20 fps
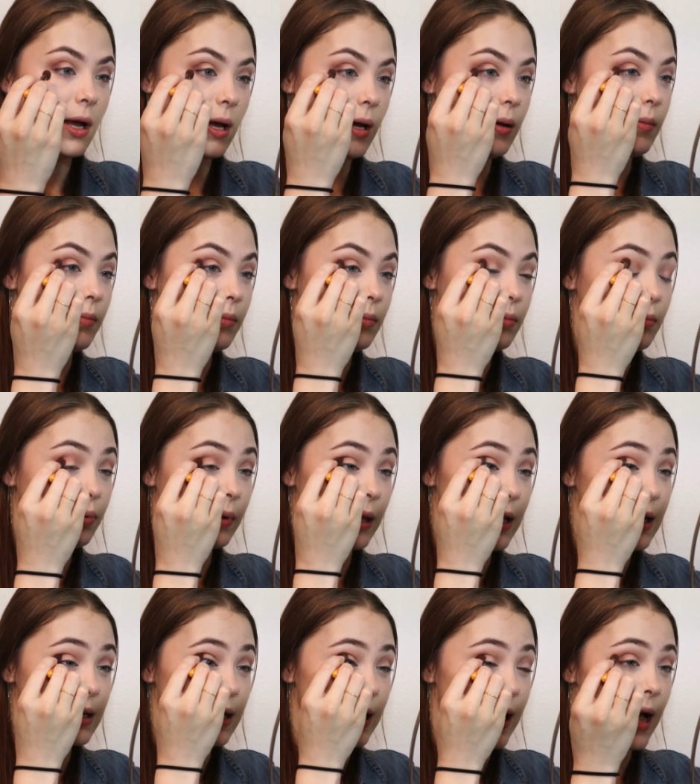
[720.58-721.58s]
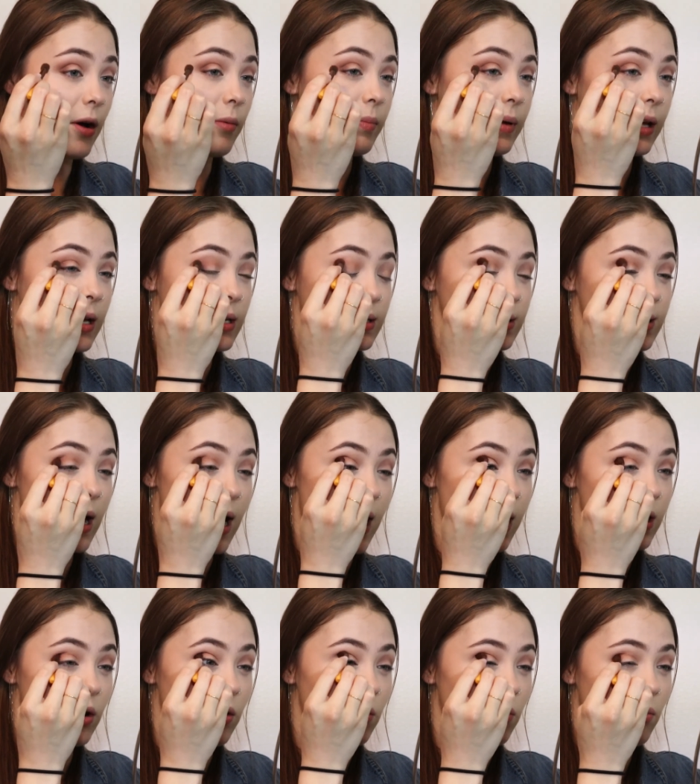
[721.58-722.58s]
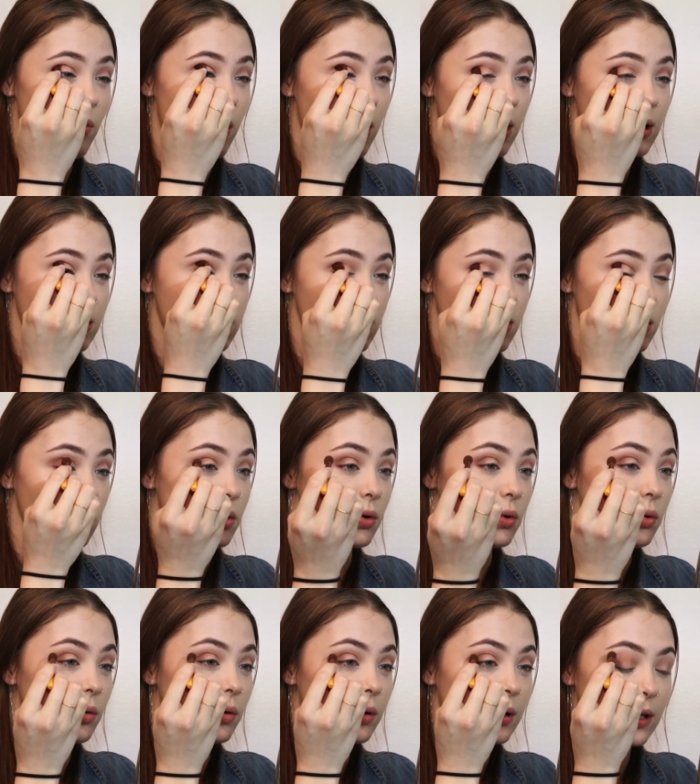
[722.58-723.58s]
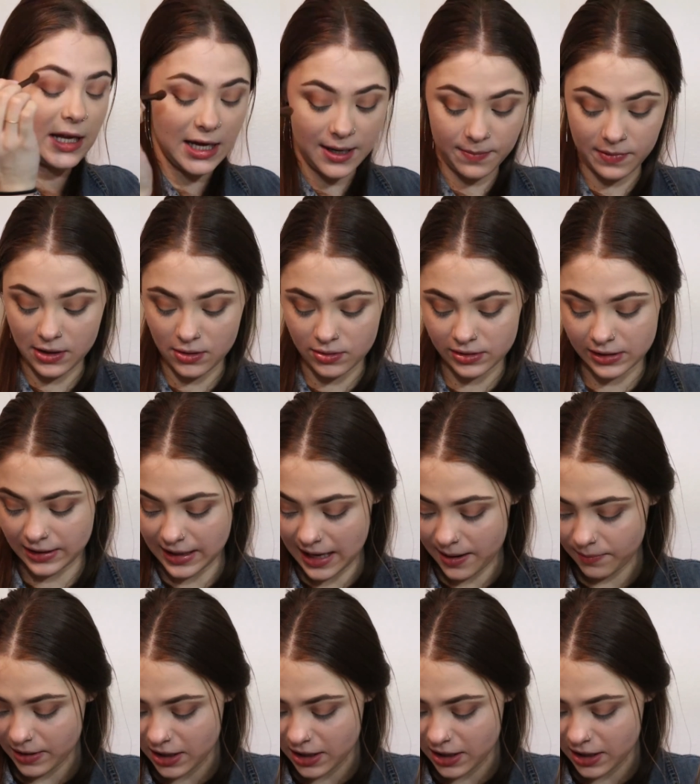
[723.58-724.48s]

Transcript: and blend it out because I don't want to keep using that